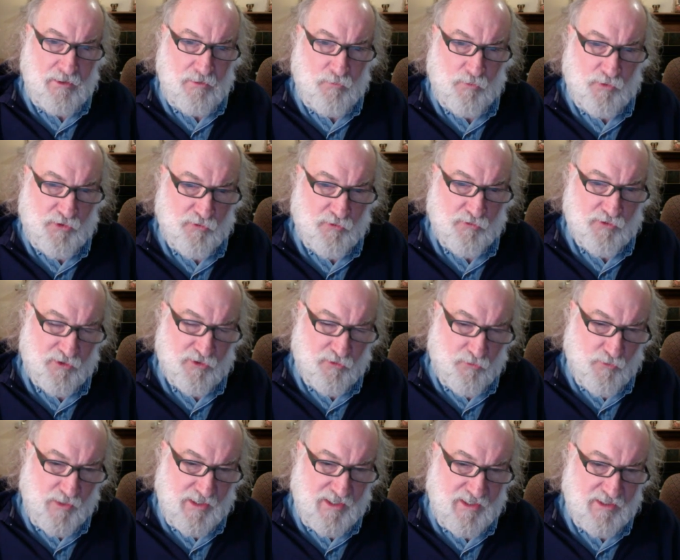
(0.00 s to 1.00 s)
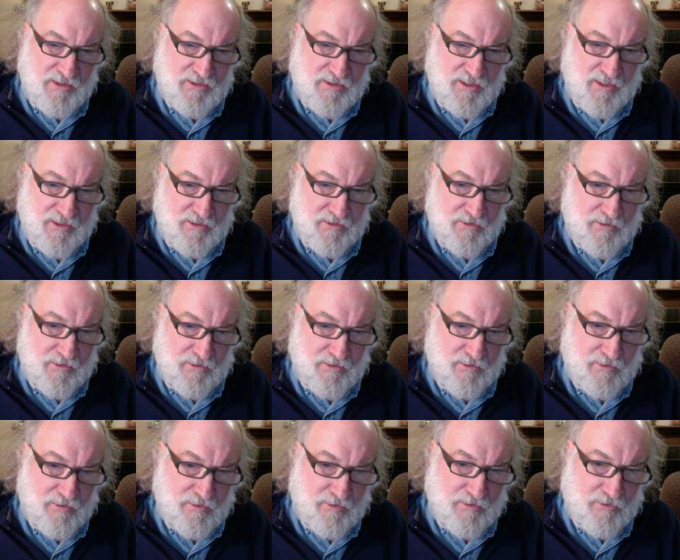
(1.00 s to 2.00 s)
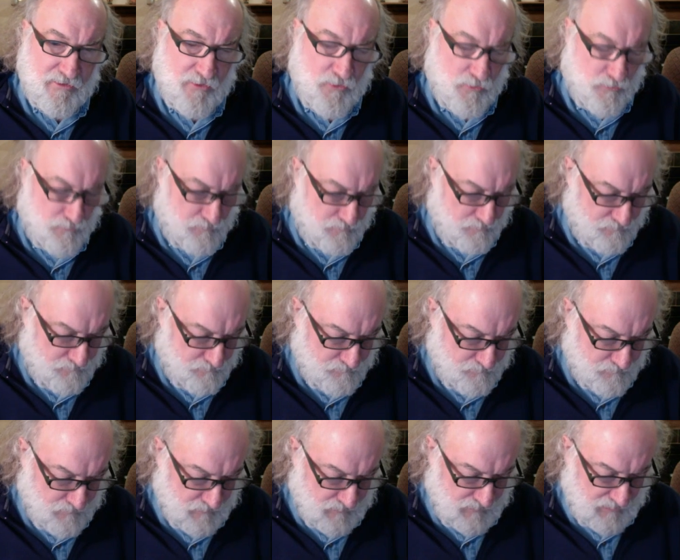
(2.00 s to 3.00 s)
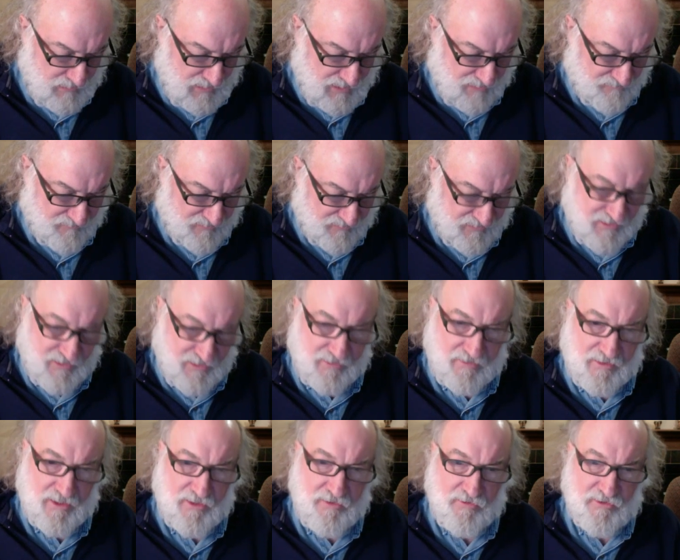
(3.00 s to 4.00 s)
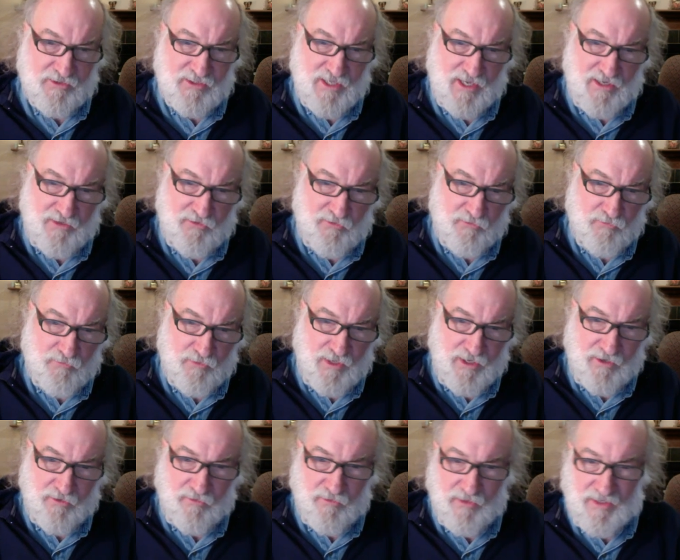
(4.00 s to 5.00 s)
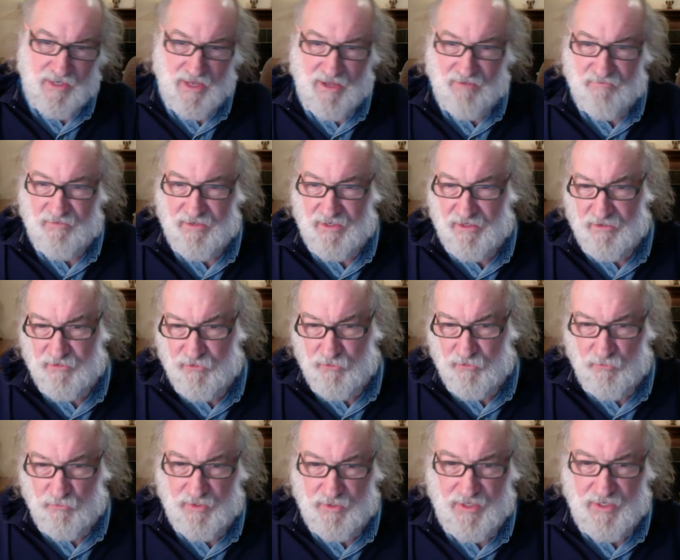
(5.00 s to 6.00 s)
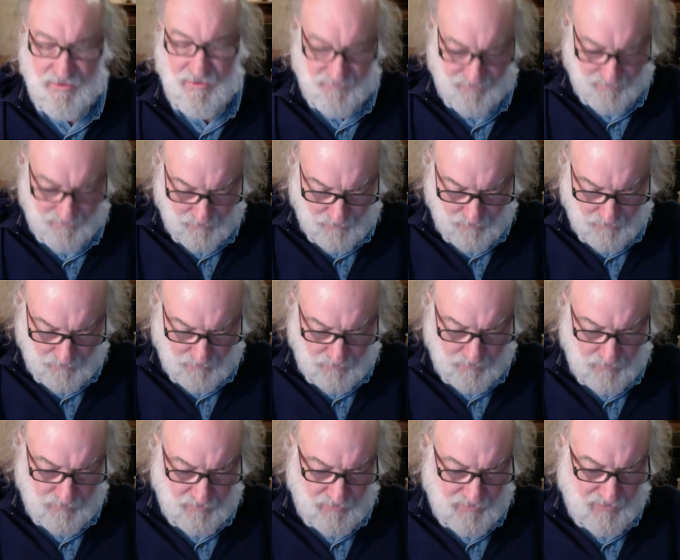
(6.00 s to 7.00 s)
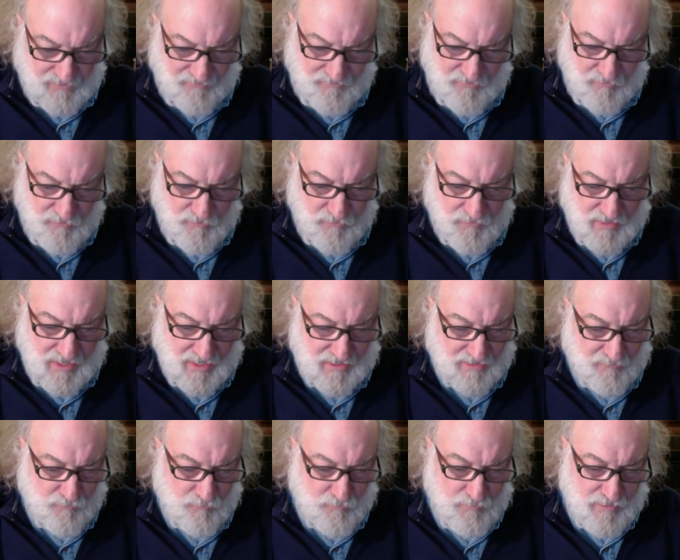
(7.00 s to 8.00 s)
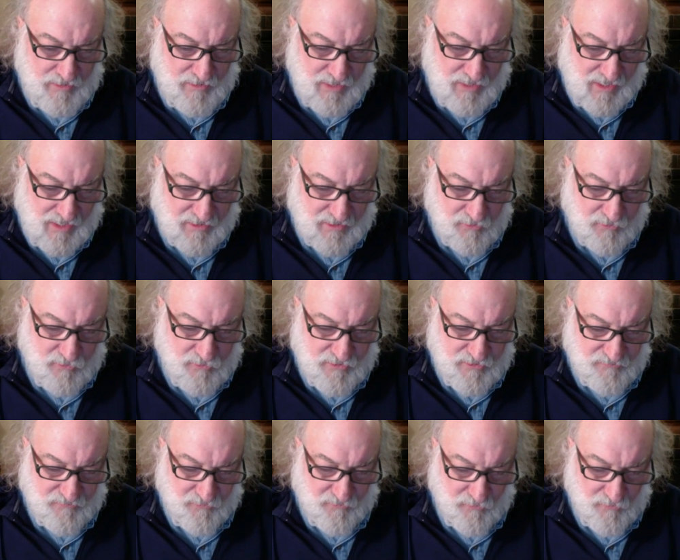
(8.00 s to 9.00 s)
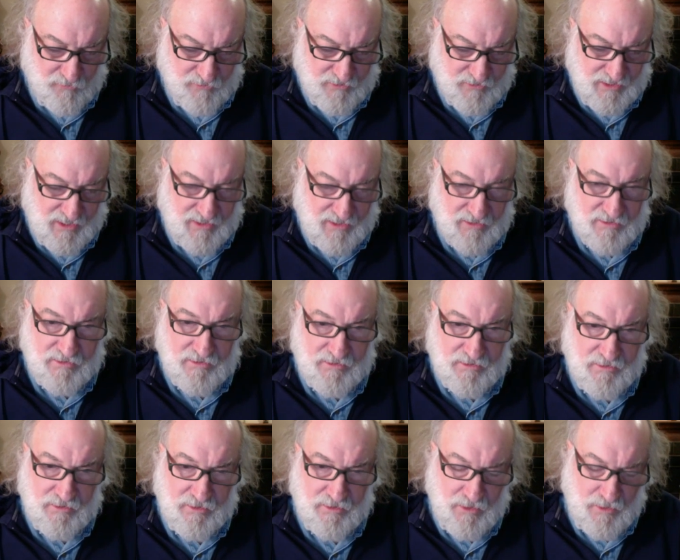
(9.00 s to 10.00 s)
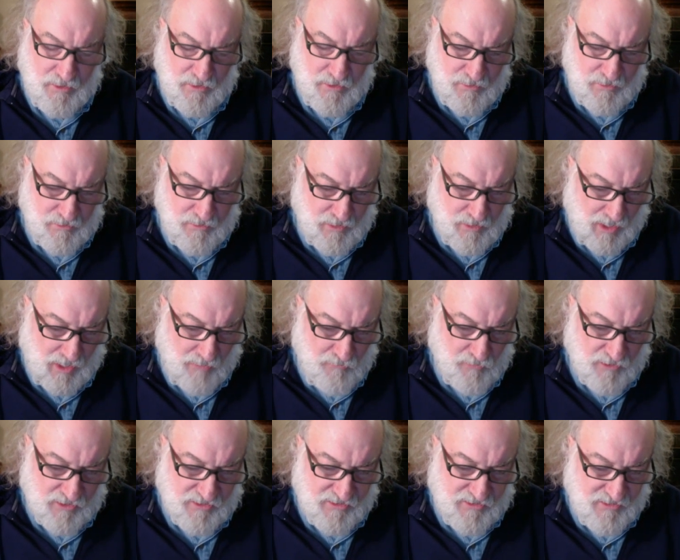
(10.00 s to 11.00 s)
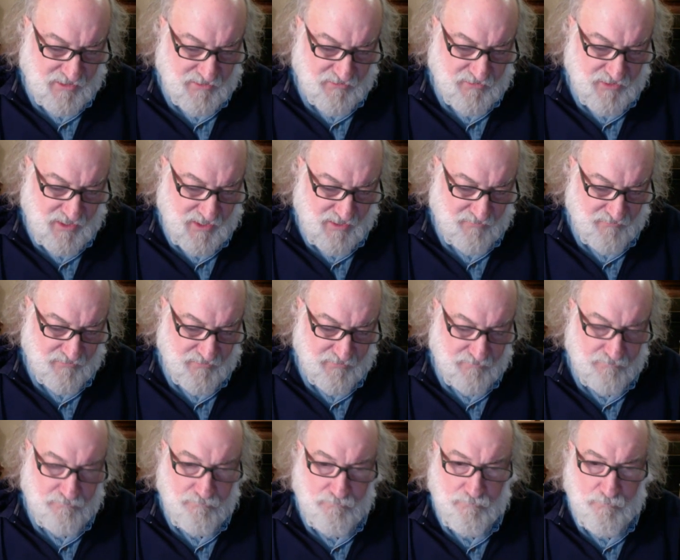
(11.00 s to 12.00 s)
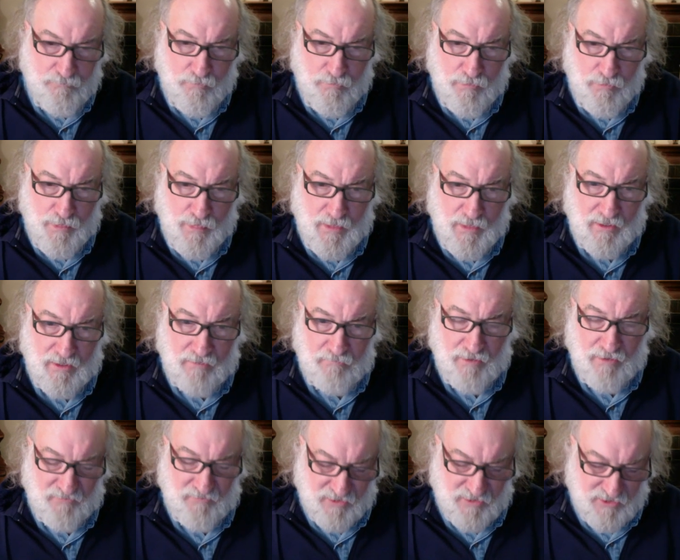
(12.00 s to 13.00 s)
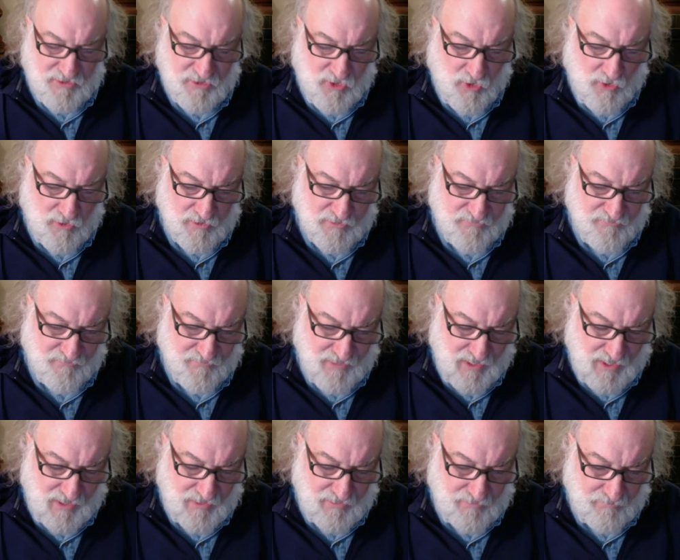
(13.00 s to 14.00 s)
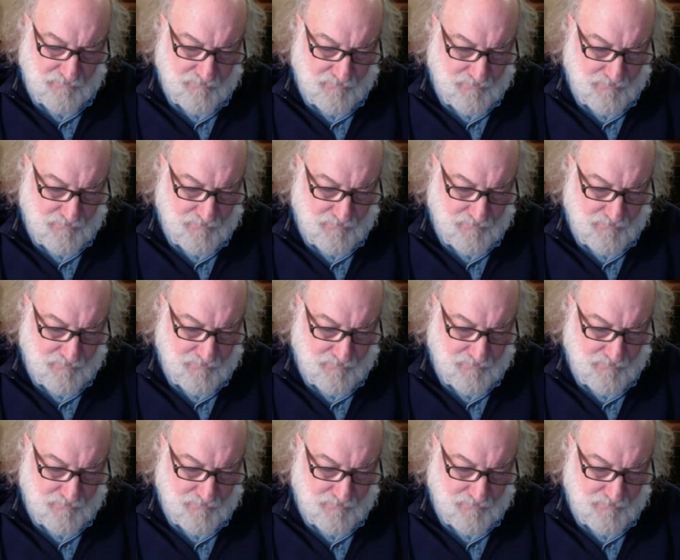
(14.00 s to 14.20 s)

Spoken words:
with your decrees and, you know, everything that you say you hear in heaven and do in heaven, if you do that, it would be like Lucifer who says, I will ascend to heaven above the stars of God.